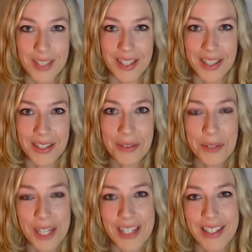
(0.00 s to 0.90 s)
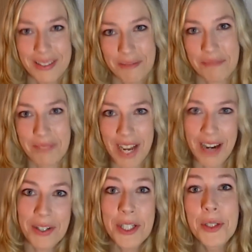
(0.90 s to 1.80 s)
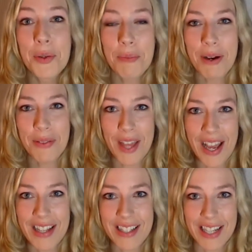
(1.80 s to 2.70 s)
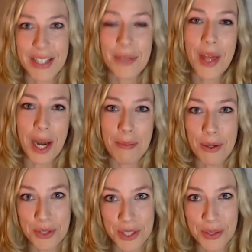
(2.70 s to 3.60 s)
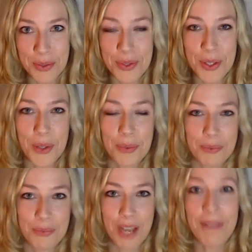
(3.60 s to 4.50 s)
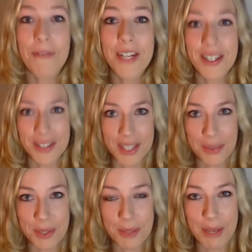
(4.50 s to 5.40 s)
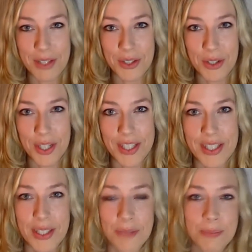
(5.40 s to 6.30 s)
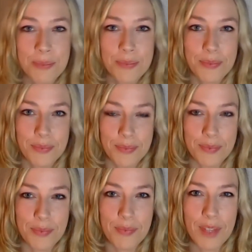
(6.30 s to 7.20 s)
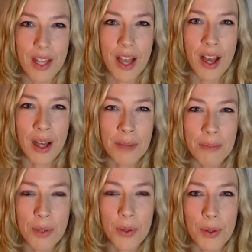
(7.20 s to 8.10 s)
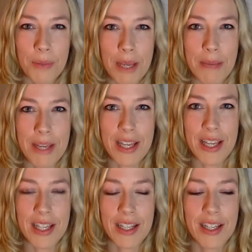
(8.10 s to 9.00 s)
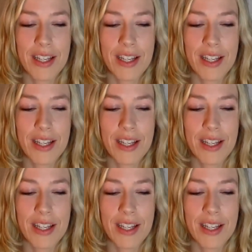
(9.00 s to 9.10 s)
You know, like, I already knew about that. I knew that about you, so I figured this was the best choice. Um, or maybe...